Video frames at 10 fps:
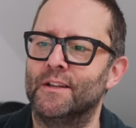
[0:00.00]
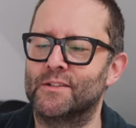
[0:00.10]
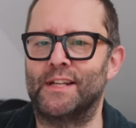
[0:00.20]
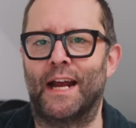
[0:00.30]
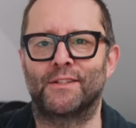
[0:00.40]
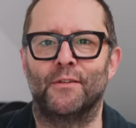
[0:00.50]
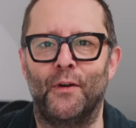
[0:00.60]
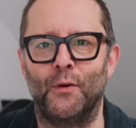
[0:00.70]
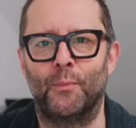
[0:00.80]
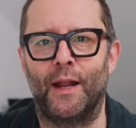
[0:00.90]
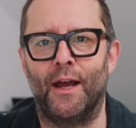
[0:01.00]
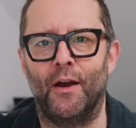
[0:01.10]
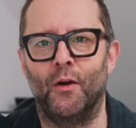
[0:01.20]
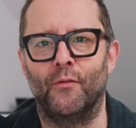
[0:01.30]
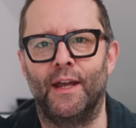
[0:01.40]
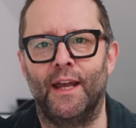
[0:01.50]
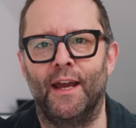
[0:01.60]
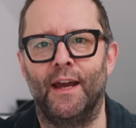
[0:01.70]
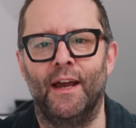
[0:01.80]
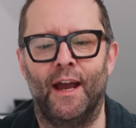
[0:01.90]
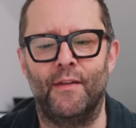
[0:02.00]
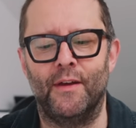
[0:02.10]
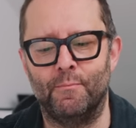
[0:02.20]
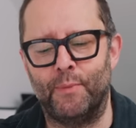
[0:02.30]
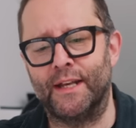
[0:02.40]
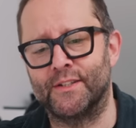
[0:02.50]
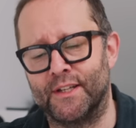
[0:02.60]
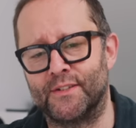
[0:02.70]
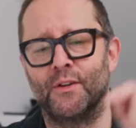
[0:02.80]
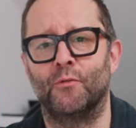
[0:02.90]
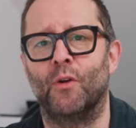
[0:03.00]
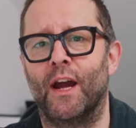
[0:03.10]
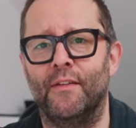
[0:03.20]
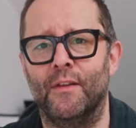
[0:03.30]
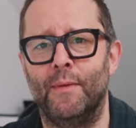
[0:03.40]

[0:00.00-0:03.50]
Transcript: saxophone player over here, and then bassist right in the